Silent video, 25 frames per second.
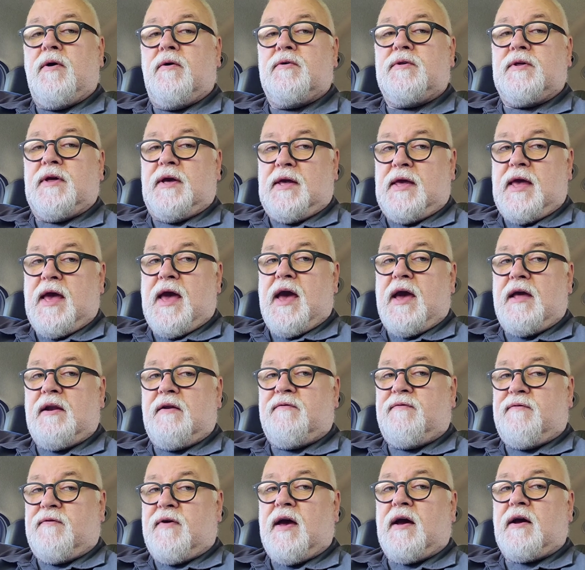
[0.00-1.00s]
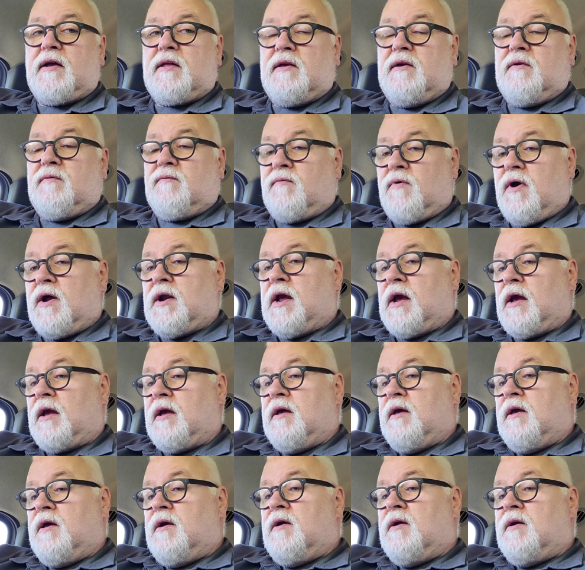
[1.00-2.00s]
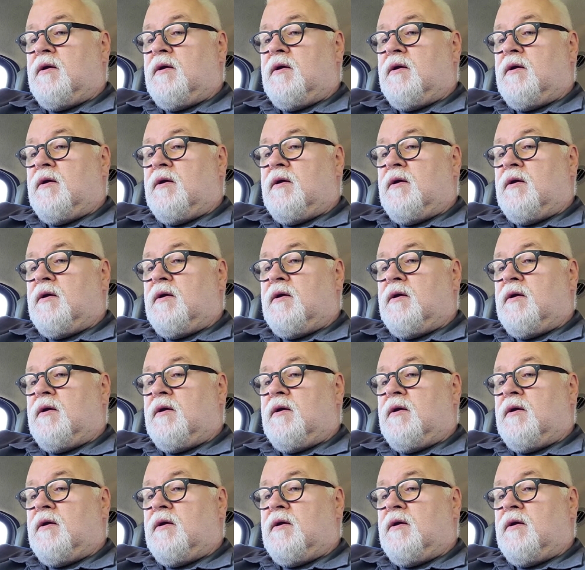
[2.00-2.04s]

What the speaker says: codes that can affect running.